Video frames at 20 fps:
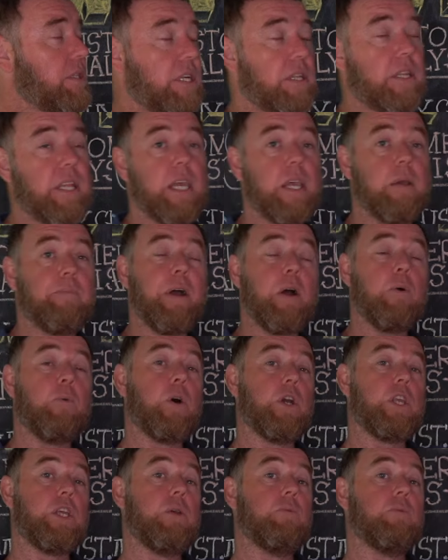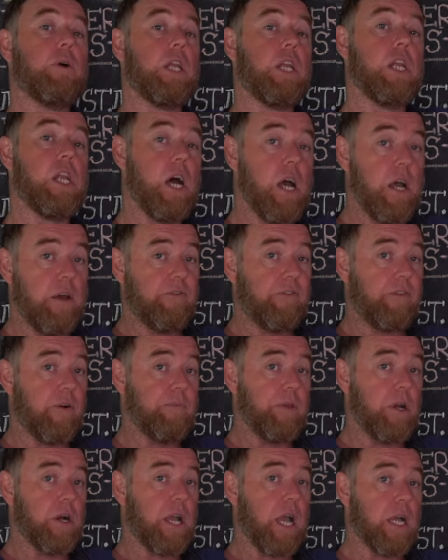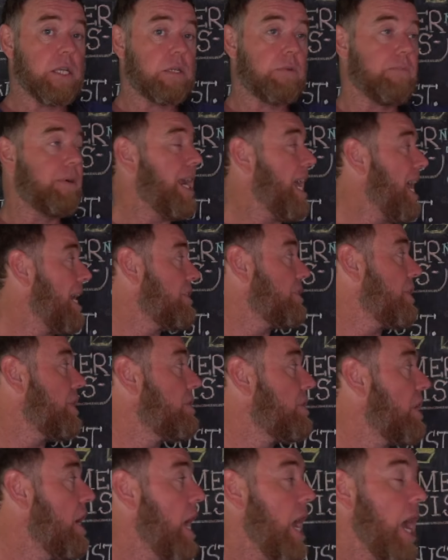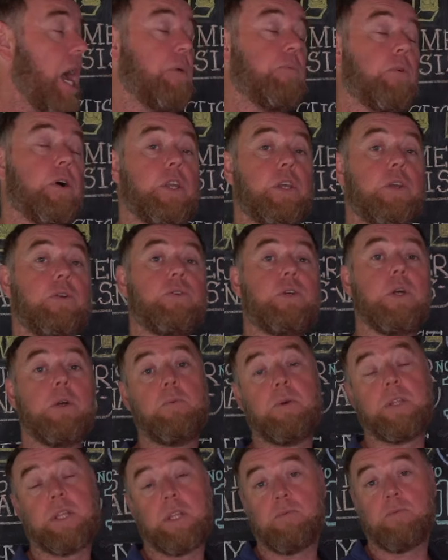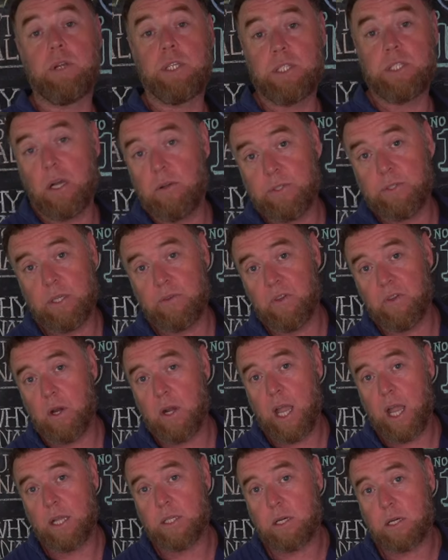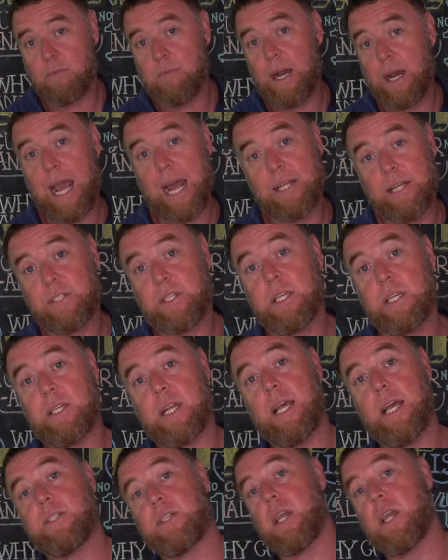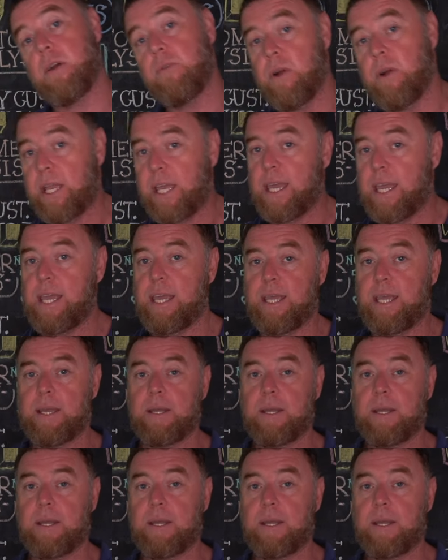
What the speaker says: to think about what you will learn from your customer analysis and what you do with the results of your customer analysis. Let's go, Ricky.